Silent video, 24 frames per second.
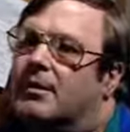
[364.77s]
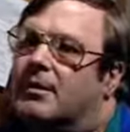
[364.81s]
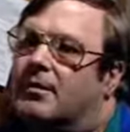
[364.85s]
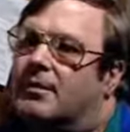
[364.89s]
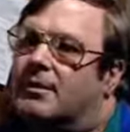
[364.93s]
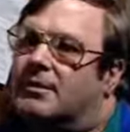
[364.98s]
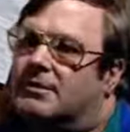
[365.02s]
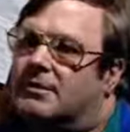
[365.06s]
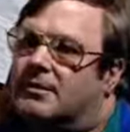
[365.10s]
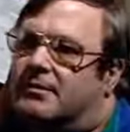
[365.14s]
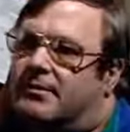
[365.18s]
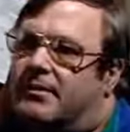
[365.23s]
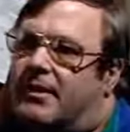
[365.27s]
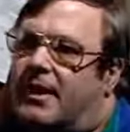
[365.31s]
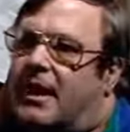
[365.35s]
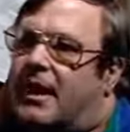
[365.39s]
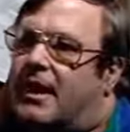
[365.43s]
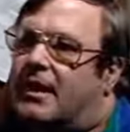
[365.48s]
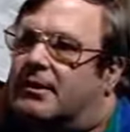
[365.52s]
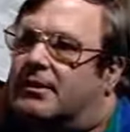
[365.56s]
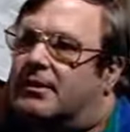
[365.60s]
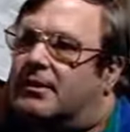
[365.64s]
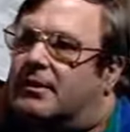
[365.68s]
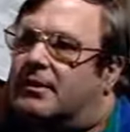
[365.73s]
them is the
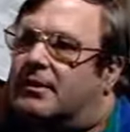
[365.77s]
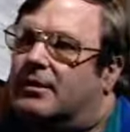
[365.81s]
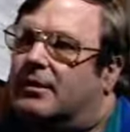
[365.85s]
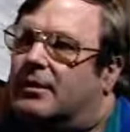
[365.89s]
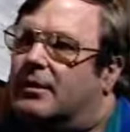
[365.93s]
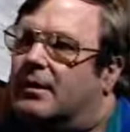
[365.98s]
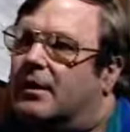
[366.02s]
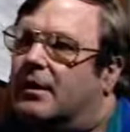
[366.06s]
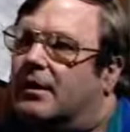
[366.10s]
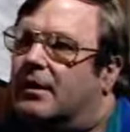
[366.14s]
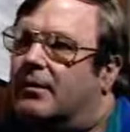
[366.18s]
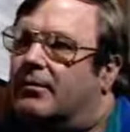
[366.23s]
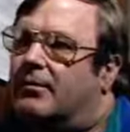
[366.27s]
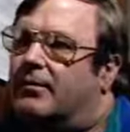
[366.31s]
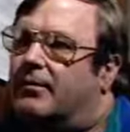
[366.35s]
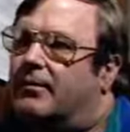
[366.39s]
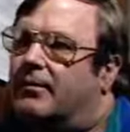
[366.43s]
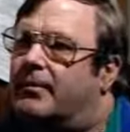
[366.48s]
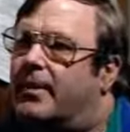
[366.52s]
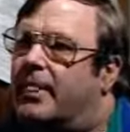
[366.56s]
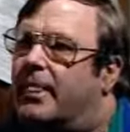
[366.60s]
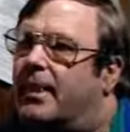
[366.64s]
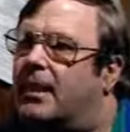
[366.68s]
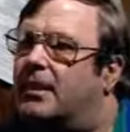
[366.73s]
fact that
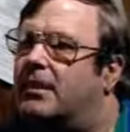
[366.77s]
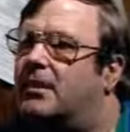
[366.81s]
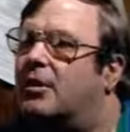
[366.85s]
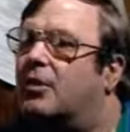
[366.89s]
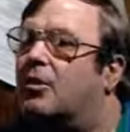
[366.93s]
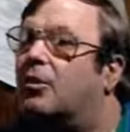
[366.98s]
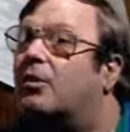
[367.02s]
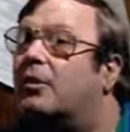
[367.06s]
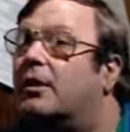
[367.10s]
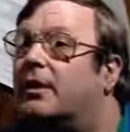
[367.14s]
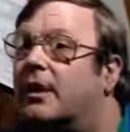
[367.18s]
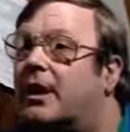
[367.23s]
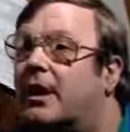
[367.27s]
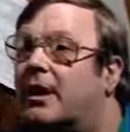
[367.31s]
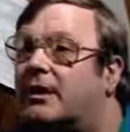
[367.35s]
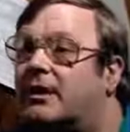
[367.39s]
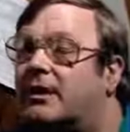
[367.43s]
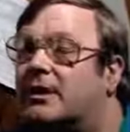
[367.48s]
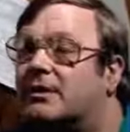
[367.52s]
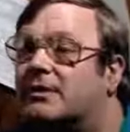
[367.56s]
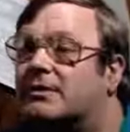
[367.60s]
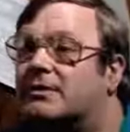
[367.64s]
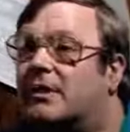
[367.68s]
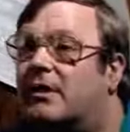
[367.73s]
in the early
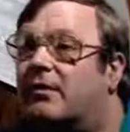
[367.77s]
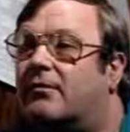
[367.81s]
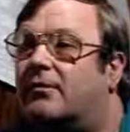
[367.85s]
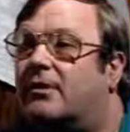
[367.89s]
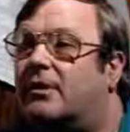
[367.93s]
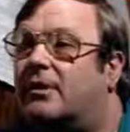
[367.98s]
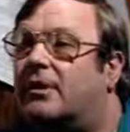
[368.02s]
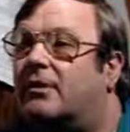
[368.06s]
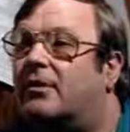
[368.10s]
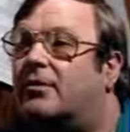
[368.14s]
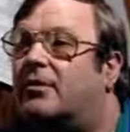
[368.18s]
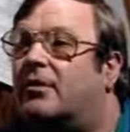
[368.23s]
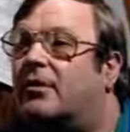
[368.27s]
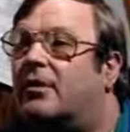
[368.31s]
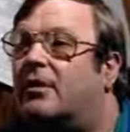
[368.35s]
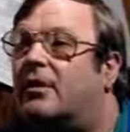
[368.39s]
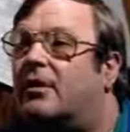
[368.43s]
1970s,